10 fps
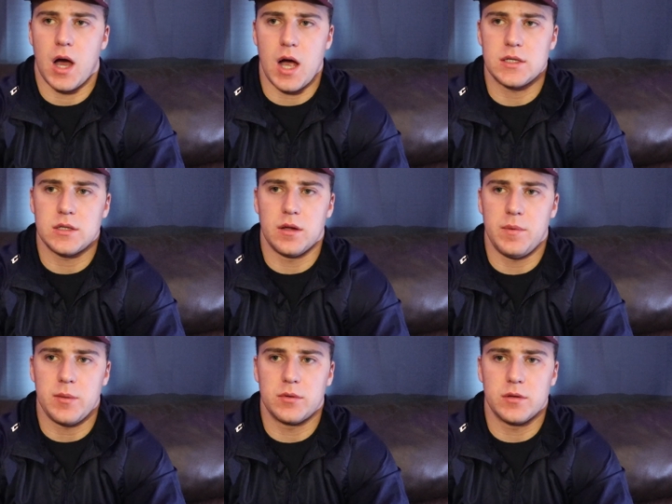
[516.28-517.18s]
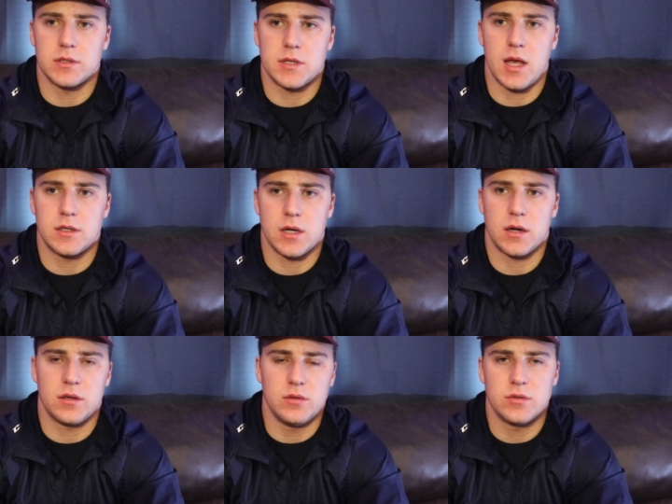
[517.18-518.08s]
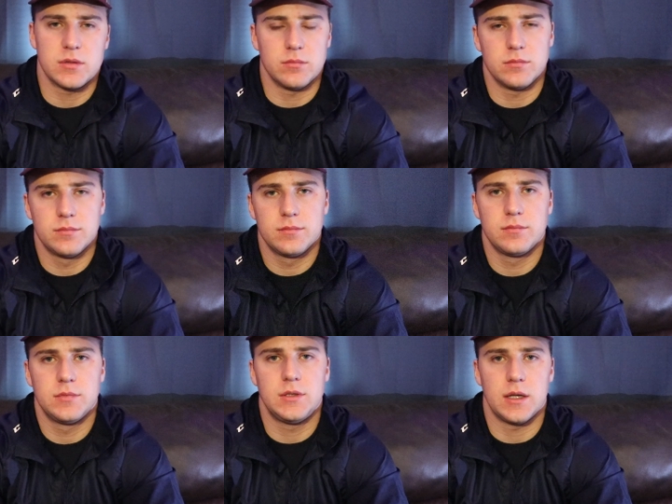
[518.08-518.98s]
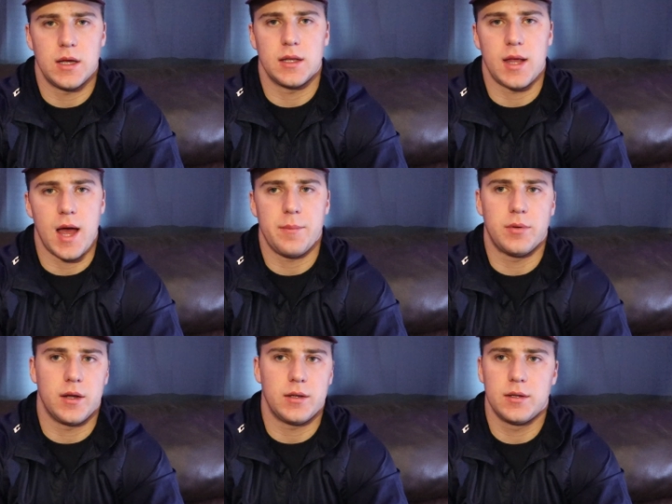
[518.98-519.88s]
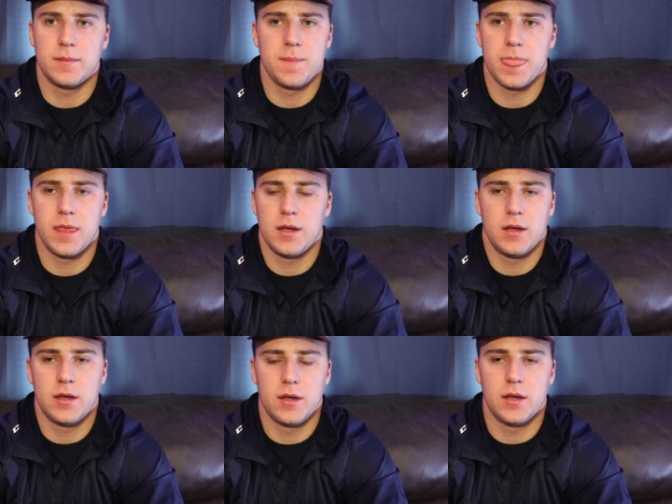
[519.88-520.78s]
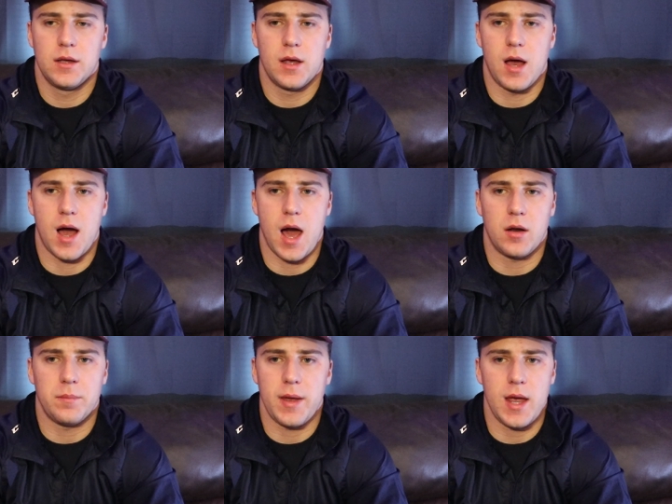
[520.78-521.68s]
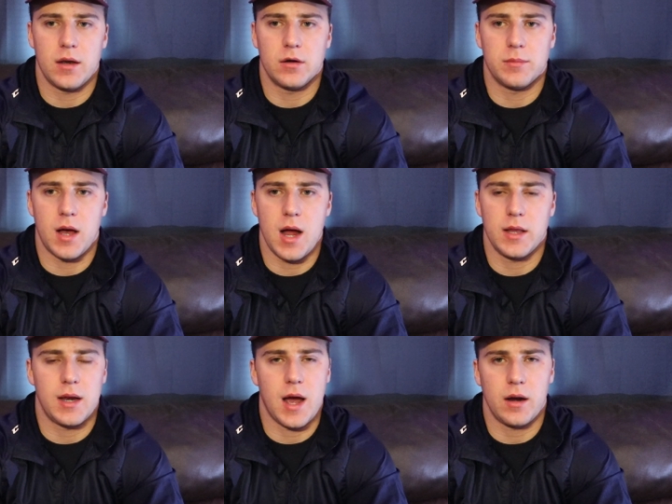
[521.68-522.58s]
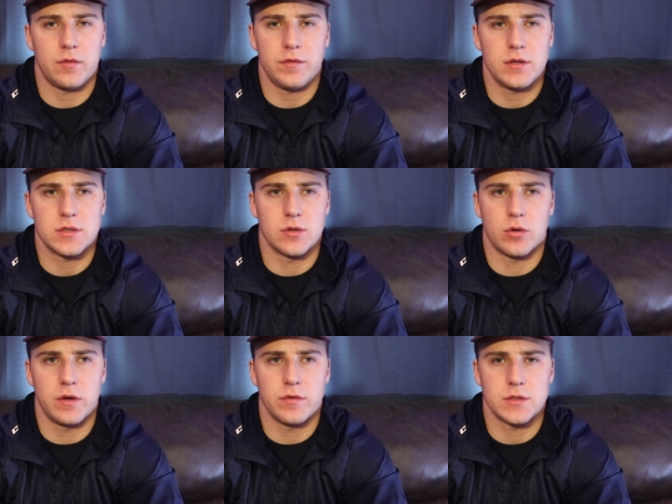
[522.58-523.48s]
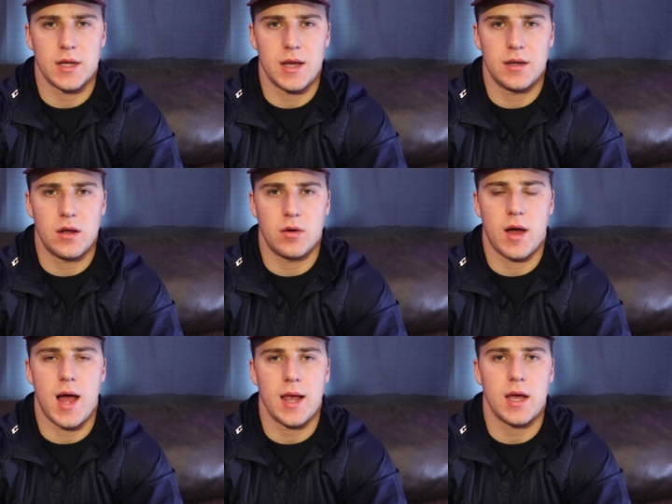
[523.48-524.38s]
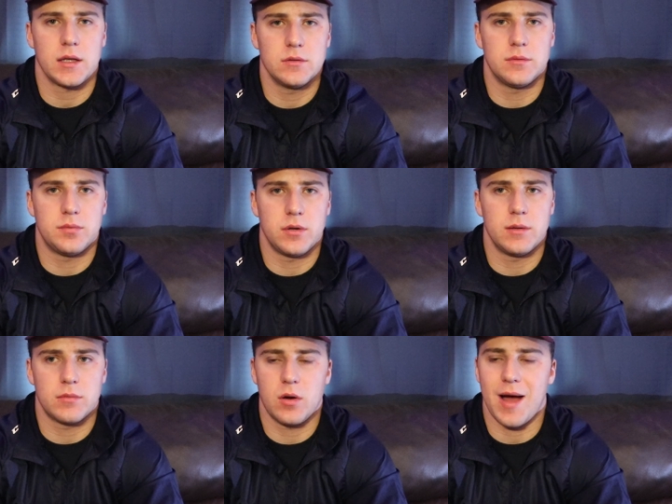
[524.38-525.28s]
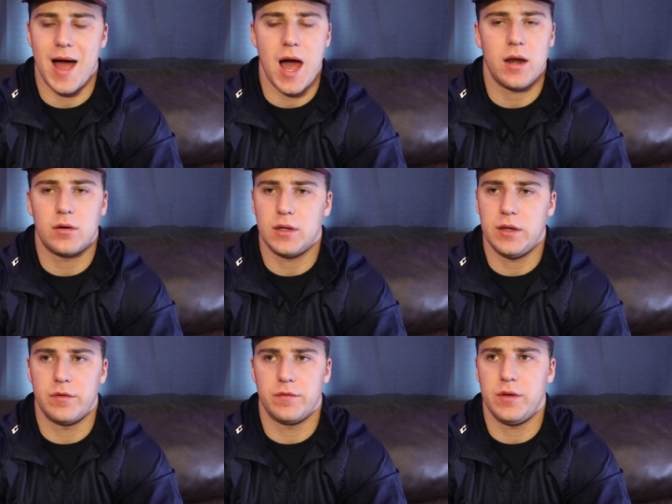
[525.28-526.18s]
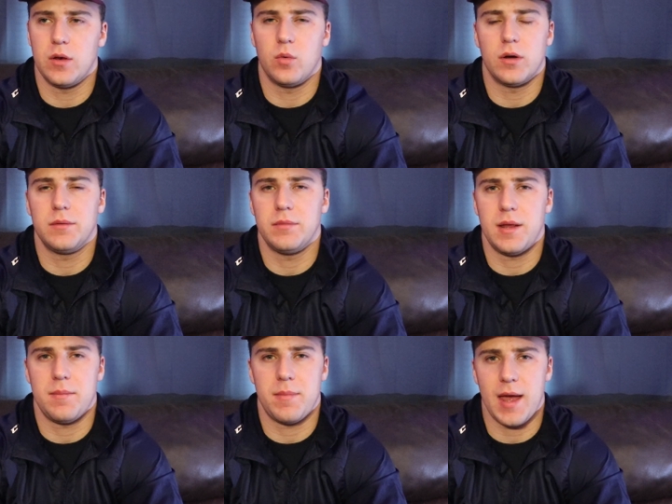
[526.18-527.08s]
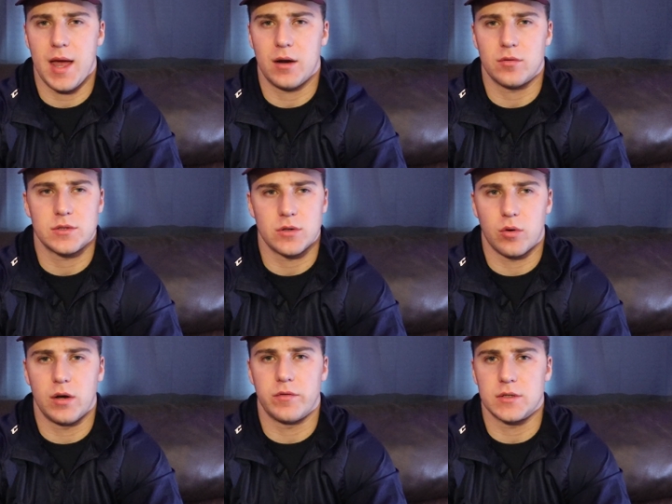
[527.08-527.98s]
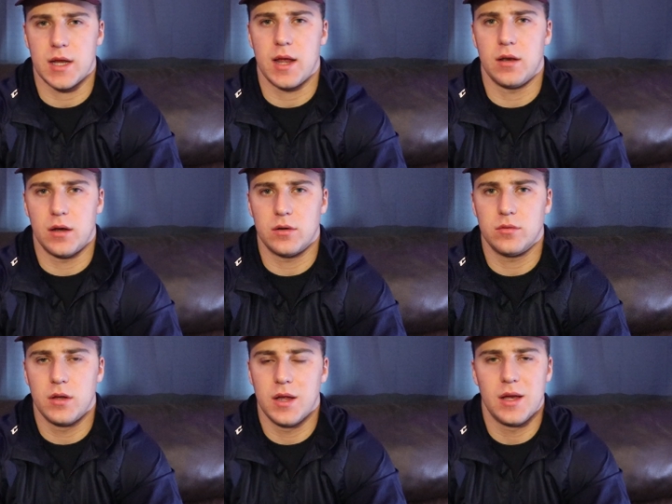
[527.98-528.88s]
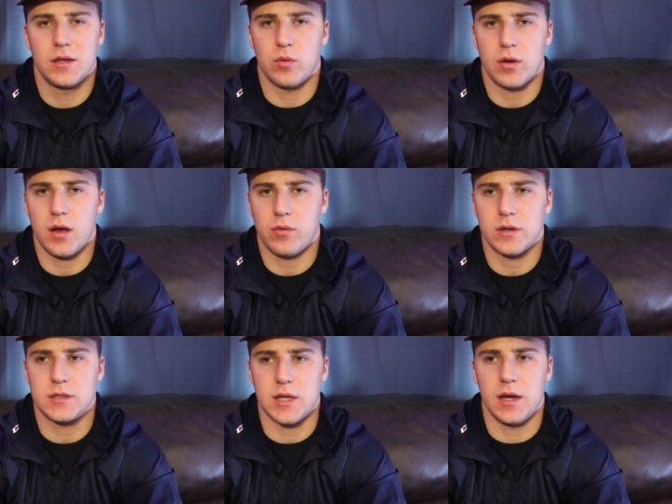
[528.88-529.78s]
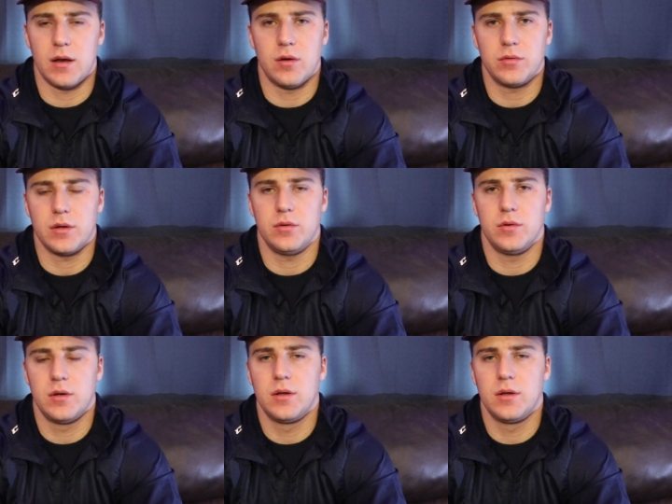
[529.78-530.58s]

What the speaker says: I still have people to this day trying to do some shit like that, but I don't pay it no mind, and I don't feel sorry for saying no. I got to a point, bro, I don't even feel one bit bad or sorry for saying no to what I want to say no to.